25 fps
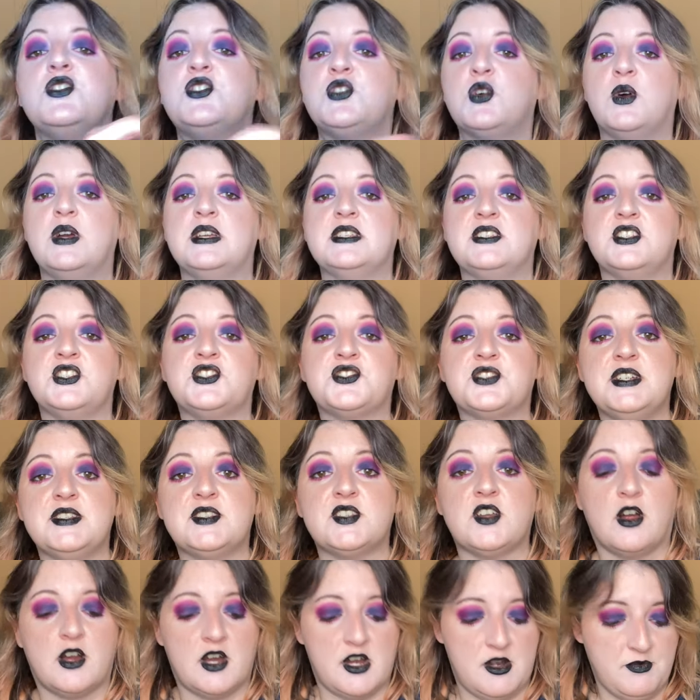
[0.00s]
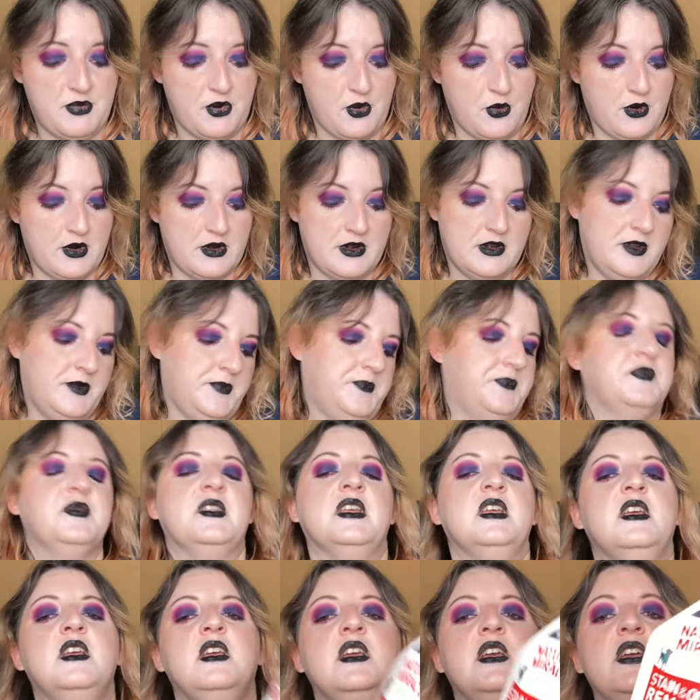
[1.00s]
toys and treats are important,
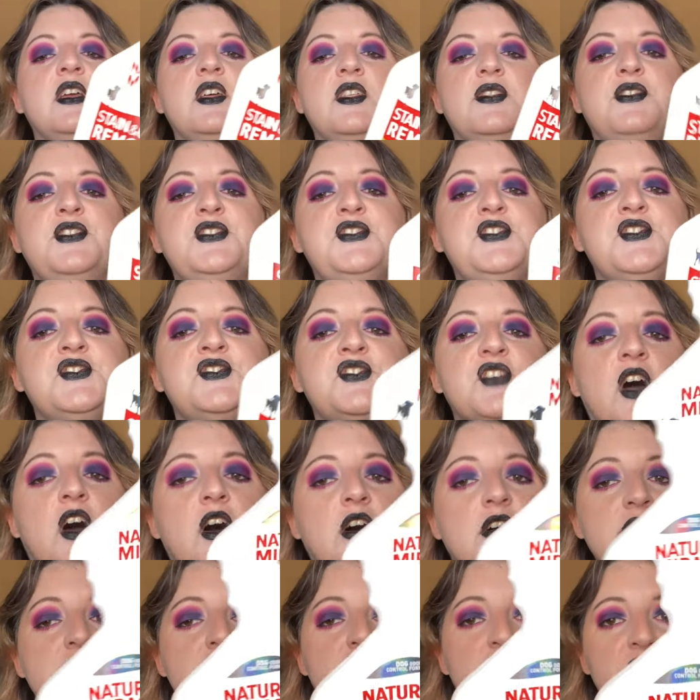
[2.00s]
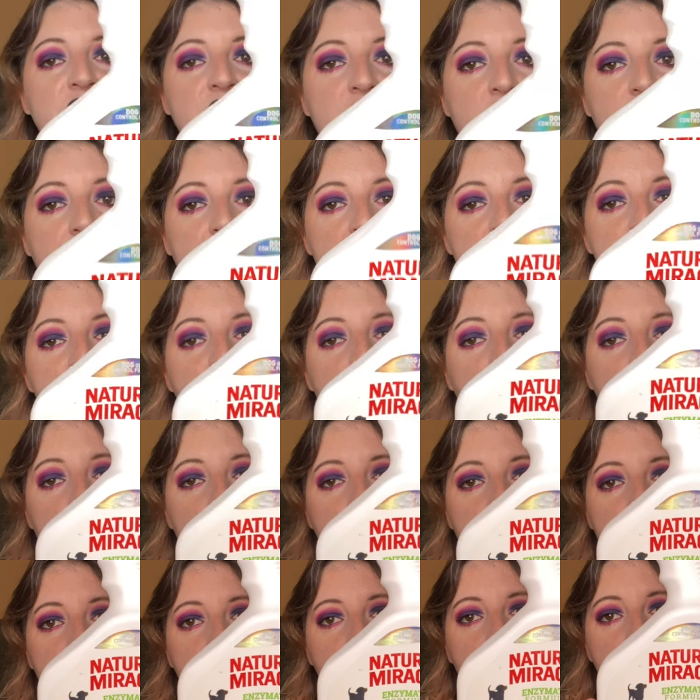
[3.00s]
this is also very
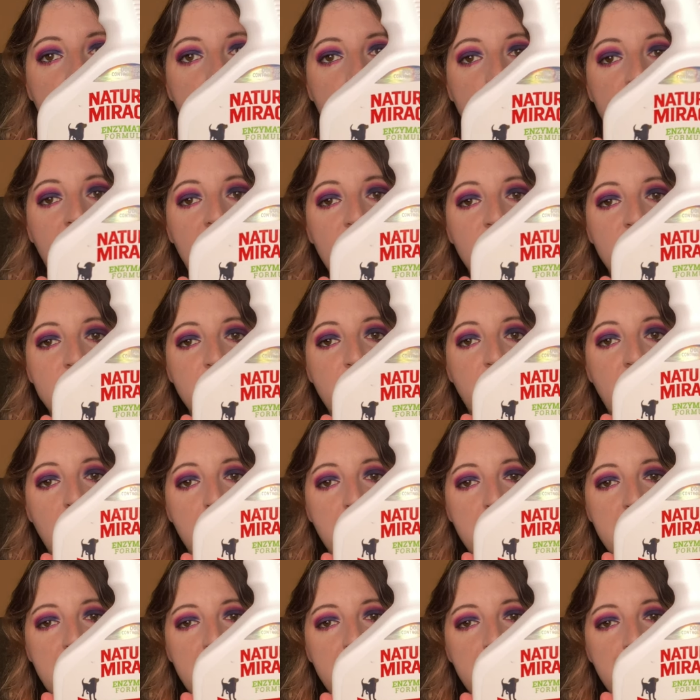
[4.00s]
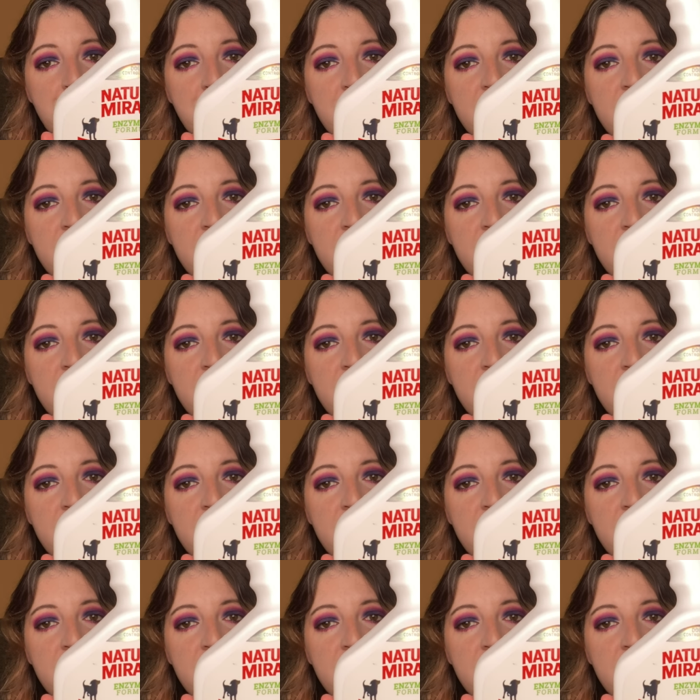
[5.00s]
important when you have a puppy.